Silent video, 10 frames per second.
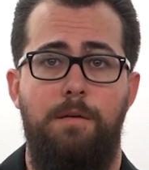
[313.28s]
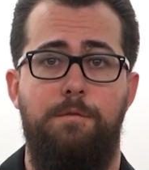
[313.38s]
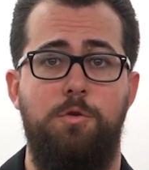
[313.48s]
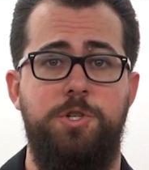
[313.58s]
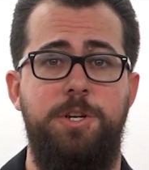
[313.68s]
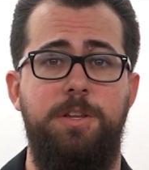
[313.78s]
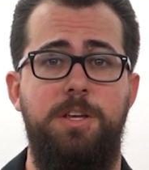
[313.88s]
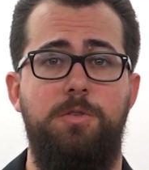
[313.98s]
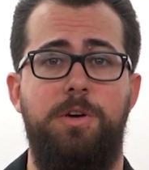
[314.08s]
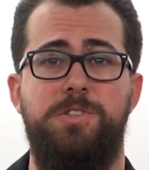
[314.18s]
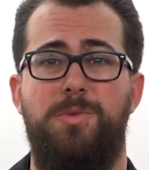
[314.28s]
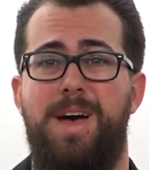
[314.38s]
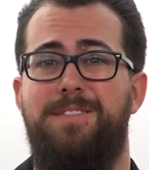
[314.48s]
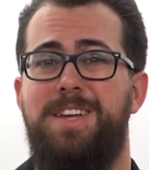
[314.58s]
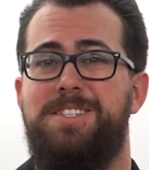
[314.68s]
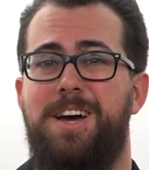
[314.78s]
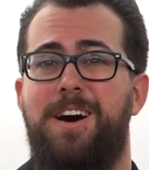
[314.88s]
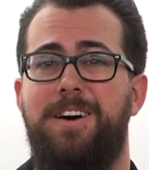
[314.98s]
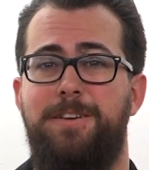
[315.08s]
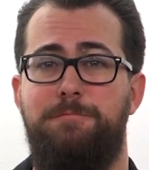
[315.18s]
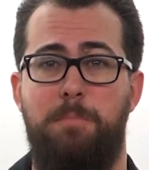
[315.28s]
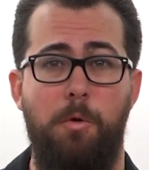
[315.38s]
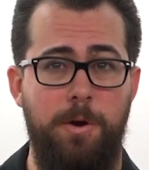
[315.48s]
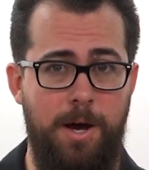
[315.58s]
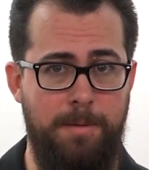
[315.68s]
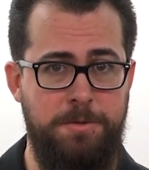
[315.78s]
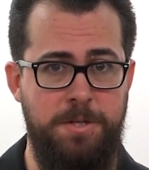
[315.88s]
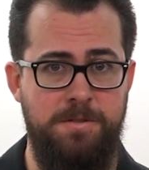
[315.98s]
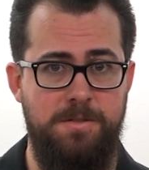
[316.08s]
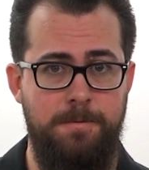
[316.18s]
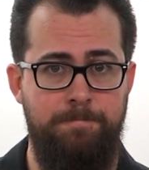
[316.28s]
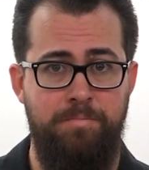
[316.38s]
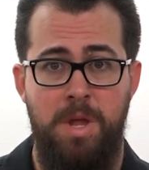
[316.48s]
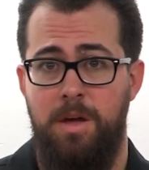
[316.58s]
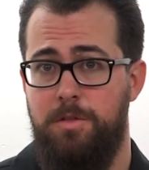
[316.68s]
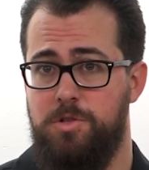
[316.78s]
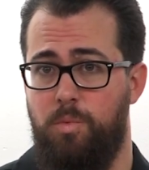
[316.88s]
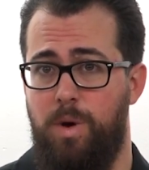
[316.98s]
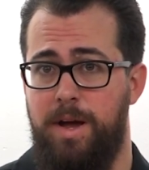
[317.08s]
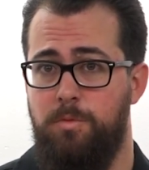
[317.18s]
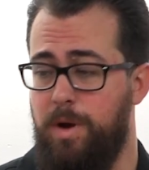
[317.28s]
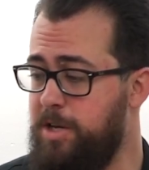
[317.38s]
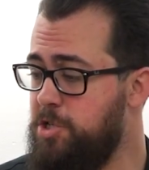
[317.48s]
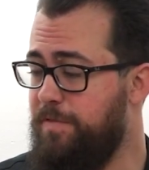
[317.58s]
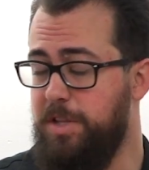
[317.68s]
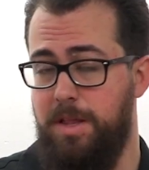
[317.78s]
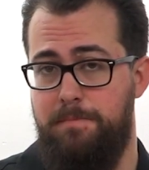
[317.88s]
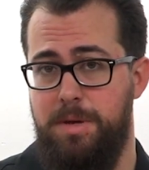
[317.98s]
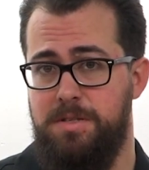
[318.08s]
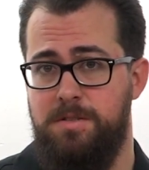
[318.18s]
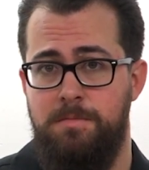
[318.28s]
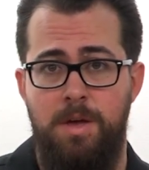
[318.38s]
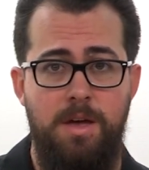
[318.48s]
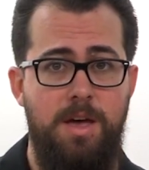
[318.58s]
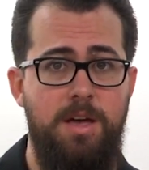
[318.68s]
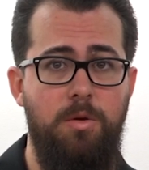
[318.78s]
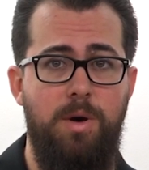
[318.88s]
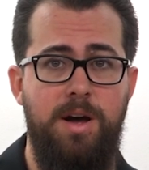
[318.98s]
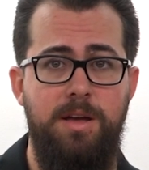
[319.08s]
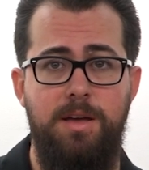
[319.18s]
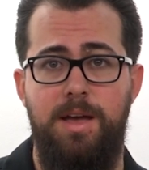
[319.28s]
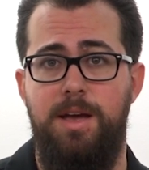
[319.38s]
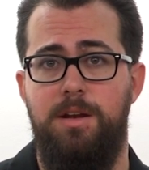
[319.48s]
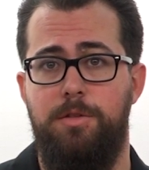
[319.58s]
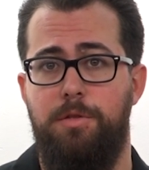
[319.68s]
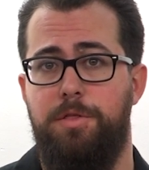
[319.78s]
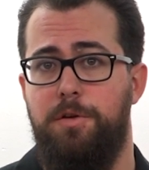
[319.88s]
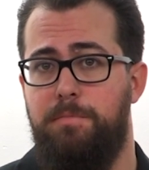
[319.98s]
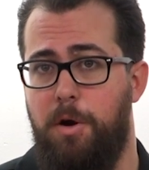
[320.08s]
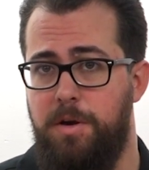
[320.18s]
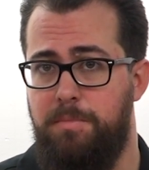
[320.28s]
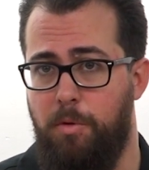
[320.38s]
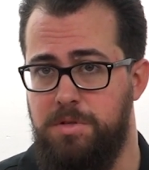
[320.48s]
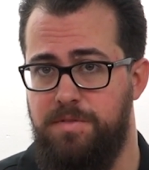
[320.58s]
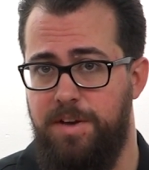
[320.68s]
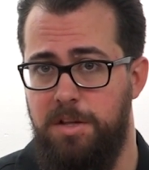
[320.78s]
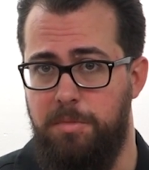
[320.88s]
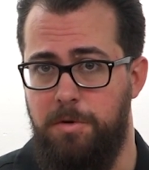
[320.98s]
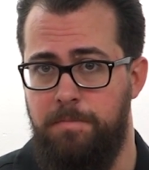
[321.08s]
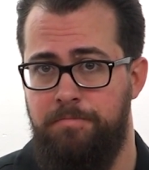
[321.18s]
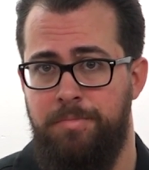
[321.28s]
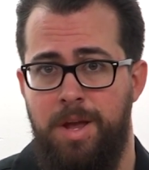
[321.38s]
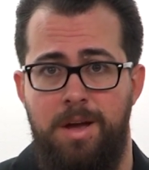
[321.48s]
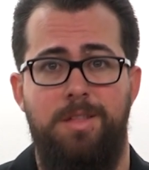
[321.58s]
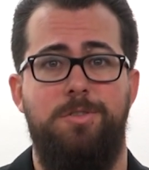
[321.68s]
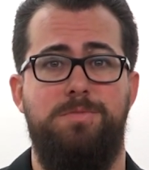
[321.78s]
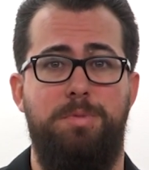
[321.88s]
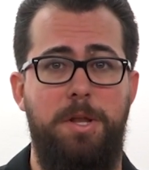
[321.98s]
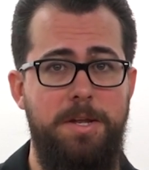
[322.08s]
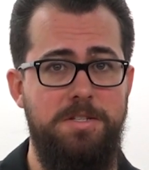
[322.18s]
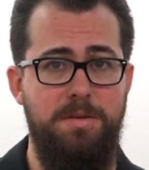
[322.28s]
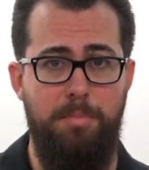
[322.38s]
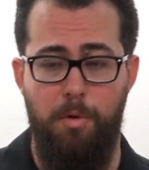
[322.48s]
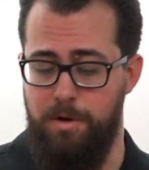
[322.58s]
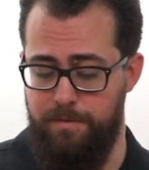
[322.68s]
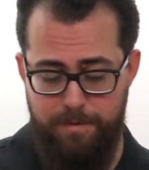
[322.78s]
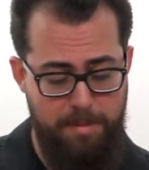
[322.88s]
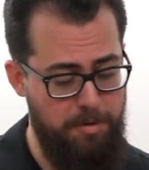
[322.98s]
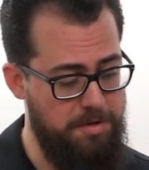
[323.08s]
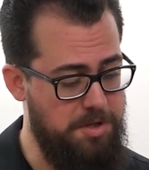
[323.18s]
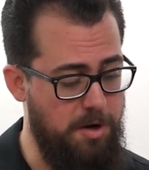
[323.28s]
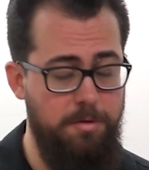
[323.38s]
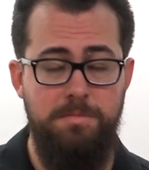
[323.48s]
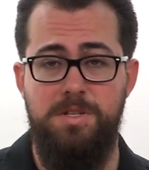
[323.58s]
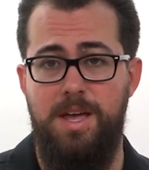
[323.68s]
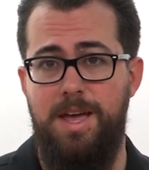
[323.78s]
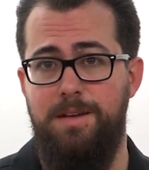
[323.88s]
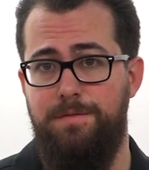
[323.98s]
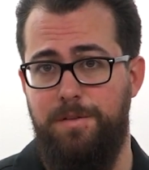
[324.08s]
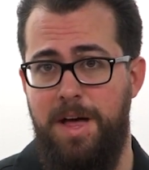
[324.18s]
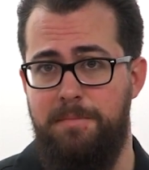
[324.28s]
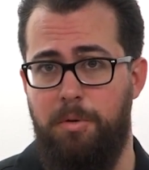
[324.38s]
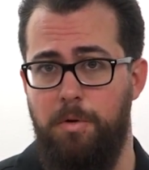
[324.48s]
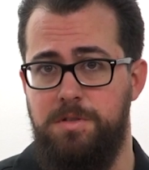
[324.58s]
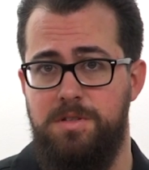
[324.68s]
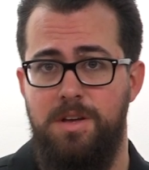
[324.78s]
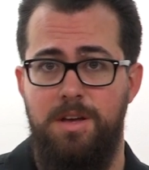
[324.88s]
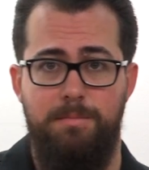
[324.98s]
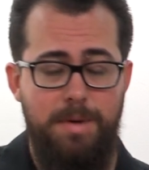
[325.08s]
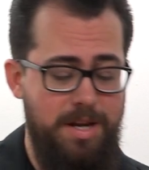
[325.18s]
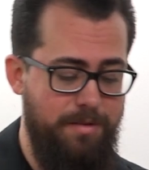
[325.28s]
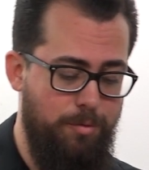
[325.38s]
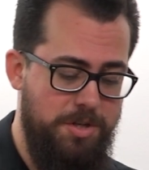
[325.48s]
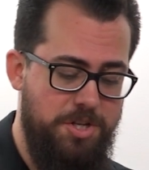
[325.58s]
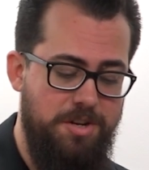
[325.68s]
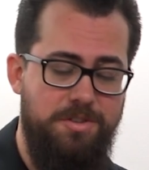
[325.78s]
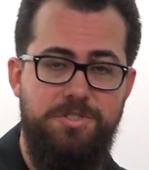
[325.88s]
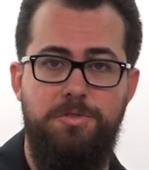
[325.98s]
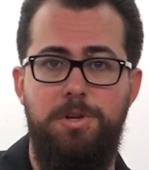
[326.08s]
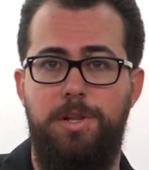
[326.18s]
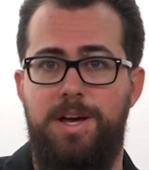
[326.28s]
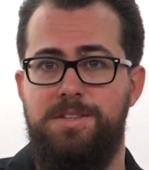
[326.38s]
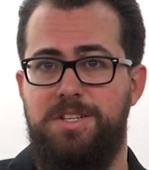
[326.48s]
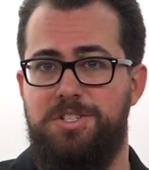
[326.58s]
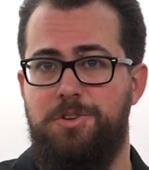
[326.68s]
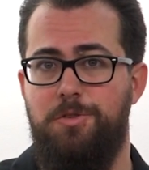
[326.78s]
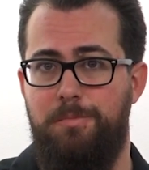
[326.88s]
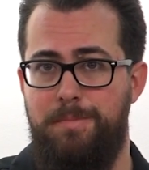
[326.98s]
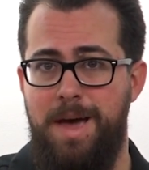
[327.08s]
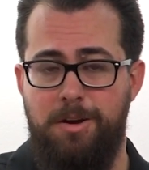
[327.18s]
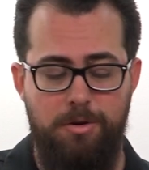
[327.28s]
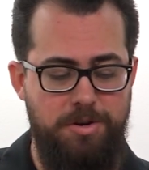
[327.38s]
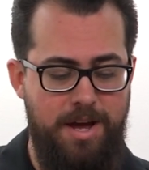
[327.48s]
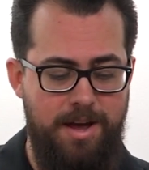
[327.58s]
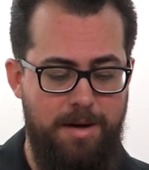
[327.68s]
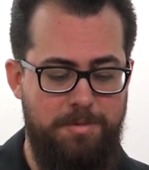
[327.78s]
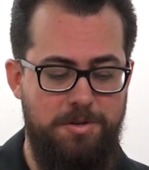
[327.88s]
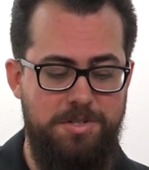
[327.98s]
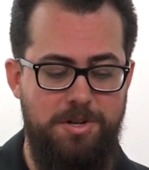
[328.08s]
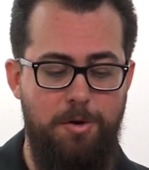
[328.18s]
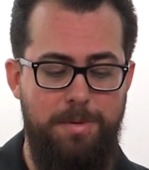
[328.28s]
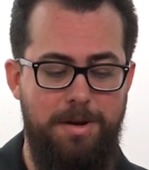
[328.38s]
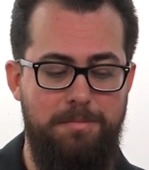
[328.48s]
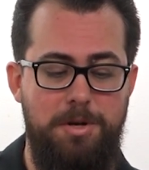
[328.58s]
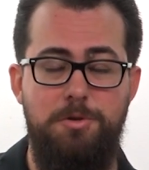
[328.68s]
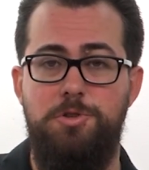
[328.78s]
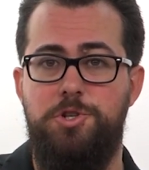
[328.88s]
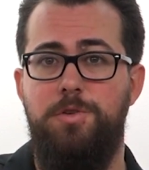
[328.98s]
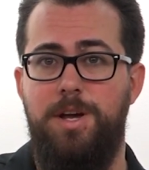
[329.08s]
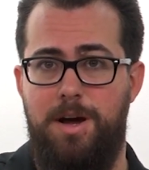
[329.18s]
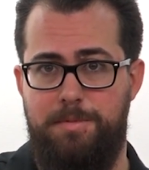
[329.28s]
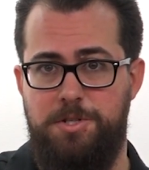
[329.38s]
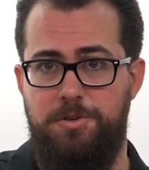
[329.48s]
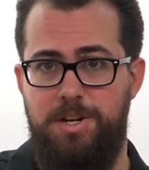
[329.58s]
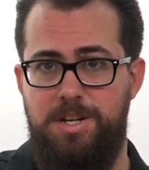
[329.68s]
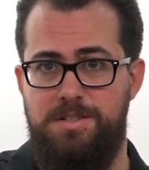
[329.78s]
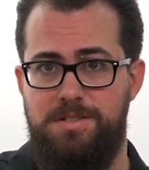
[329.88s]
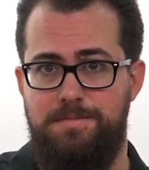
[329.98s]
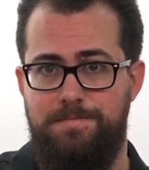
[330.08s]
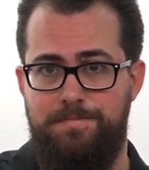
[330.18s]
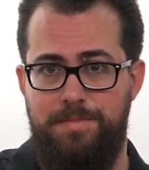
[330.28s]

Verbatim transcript: Fortunately, you also have a ton of port options. There's a wide range of Olympus, A O I, and other third-party ports available. There's plenty of support for both domes and flat ports, many of which can also utilize external macro diopters to open up new shooting opportunities.